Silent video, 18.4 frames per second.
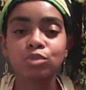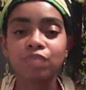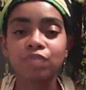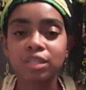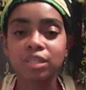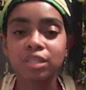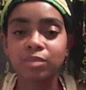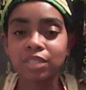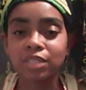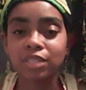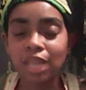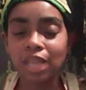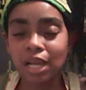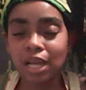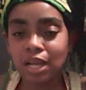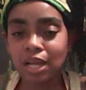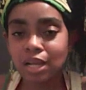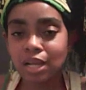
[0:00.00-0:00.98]
to
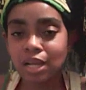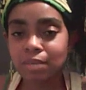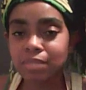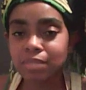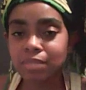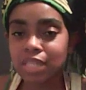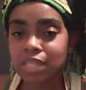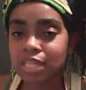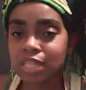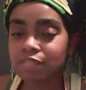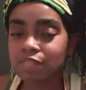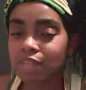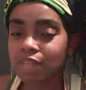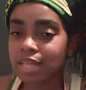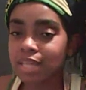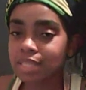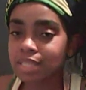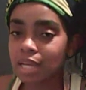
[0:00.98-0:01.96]

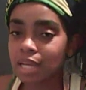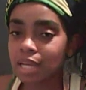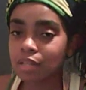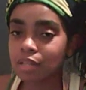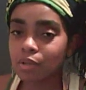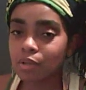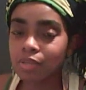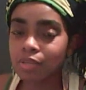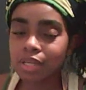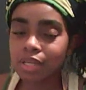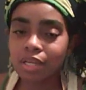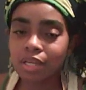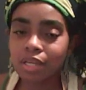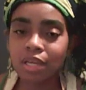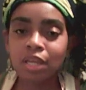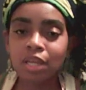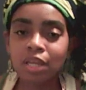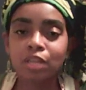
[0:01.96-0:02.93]
facebook.com/flyTie
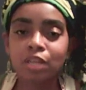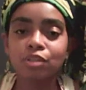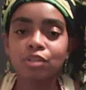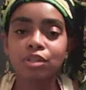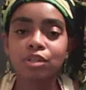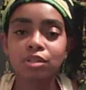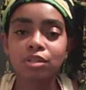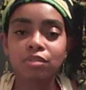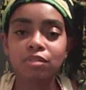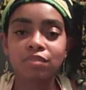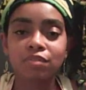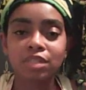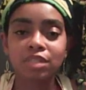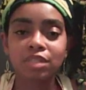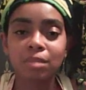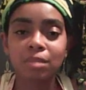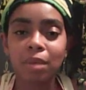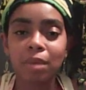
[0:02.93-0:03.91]
clothing. You can also
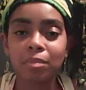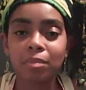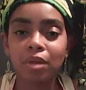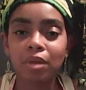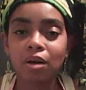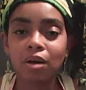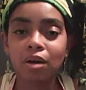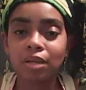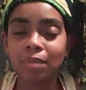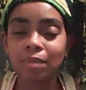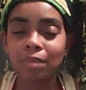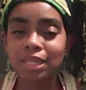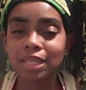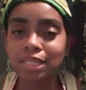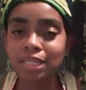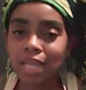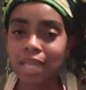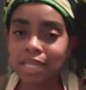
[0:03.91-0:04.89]
visit my blog and
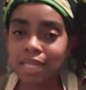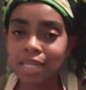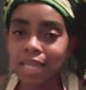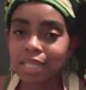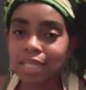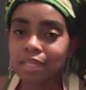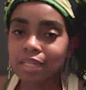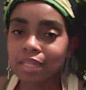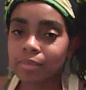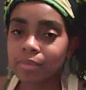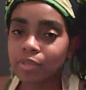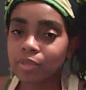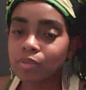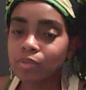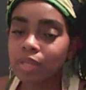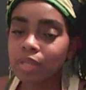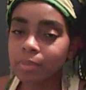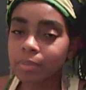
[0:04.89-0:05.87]
my site at
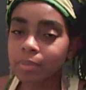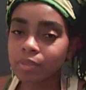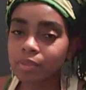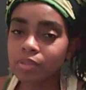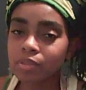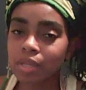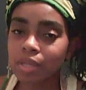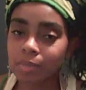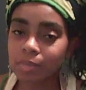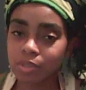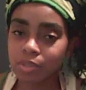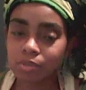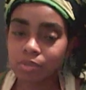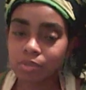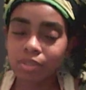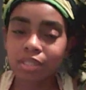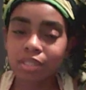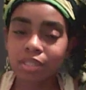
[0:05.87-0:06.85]

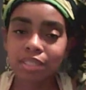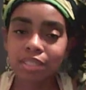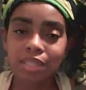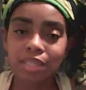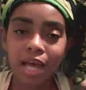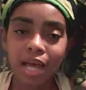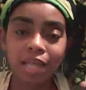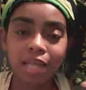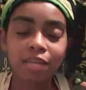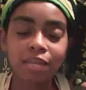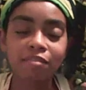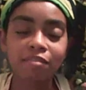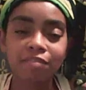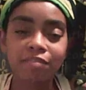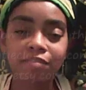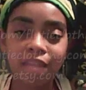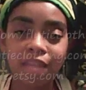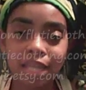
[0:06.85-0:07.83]

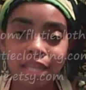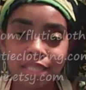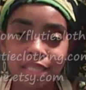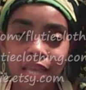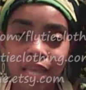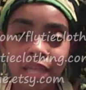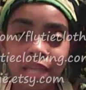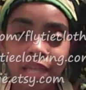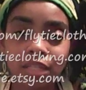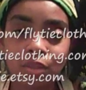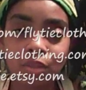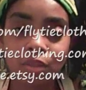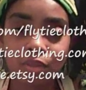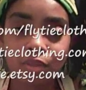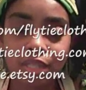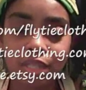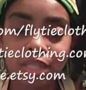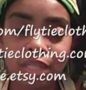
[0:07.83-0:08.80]

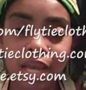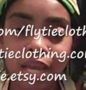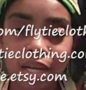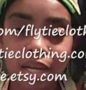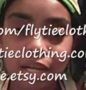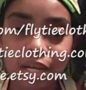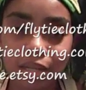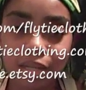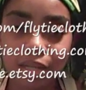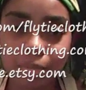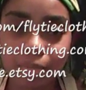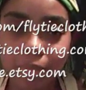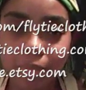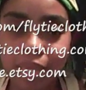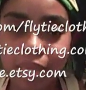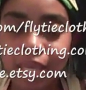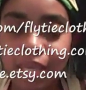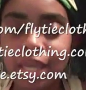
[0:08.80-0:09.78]

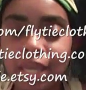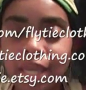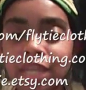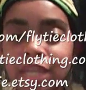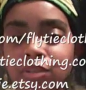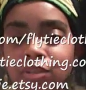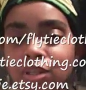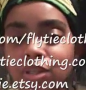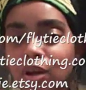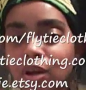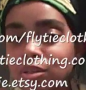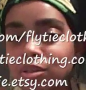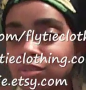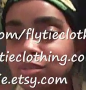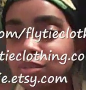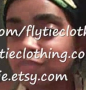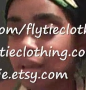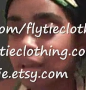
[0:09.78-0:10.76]
www.flytieclothing.com, and you can also